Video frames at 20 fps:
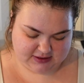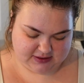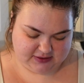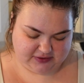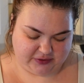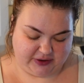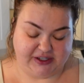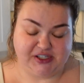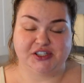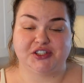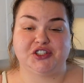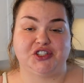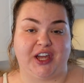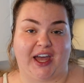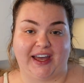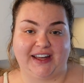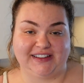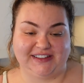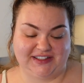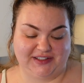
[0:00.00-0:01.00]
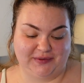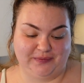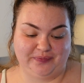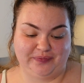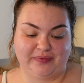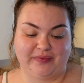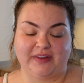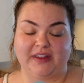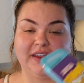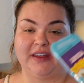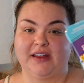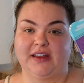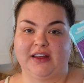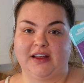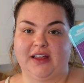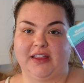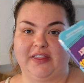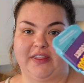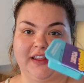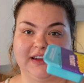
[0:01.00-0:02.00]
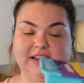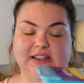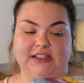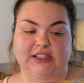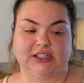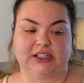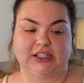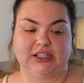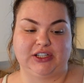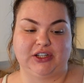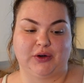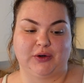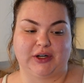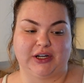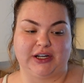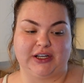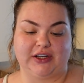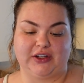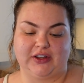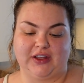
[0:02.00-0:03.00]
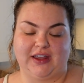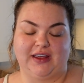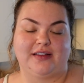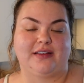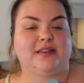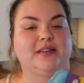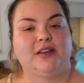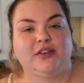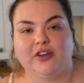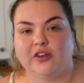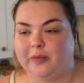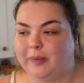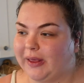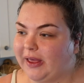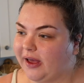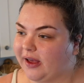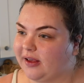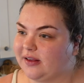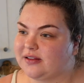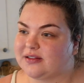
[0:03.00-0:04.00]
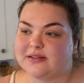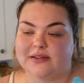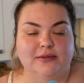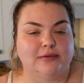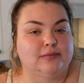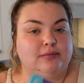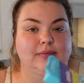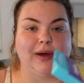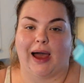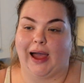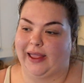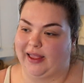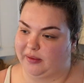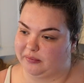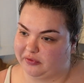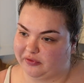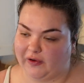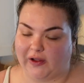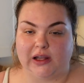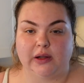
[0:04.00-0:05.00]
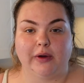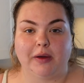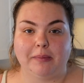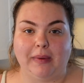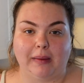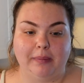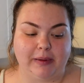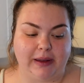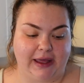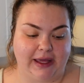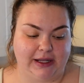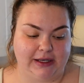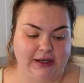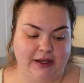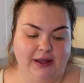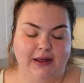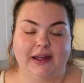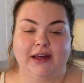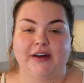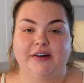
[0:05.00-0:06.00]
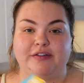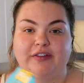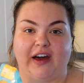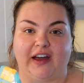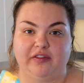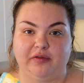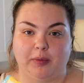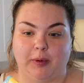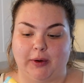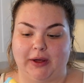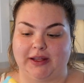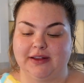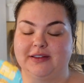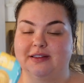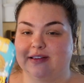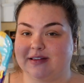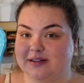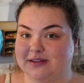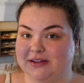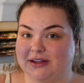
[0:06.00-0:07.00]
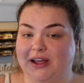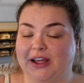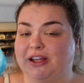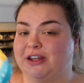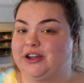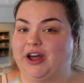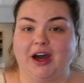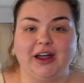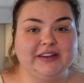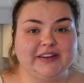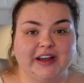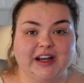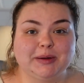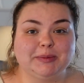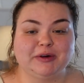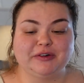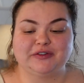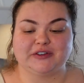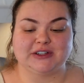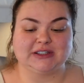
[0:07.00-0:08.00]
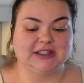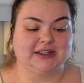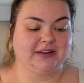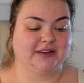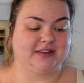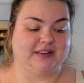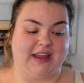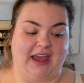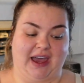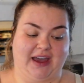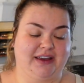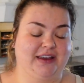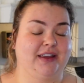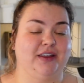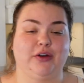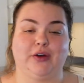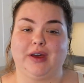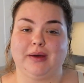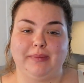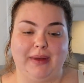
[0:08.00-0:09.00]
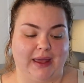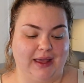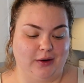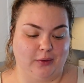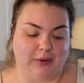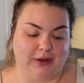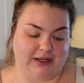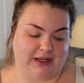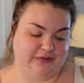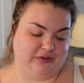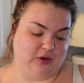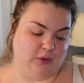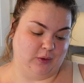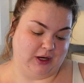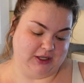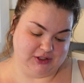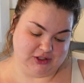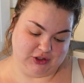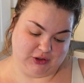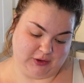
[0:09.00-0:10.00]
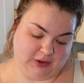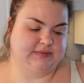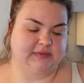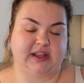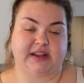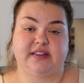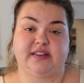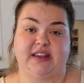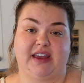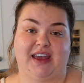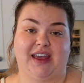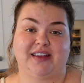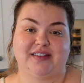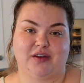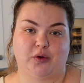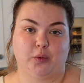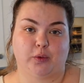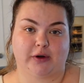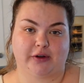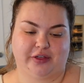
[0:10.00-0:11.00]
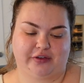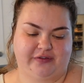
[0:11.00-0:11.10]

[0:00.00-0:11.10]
So I just checked the little yogurt and cookies just because I am following my plan. Five points. Not terrible for a little snack. You can make it work if you want to. Let's see, is it worth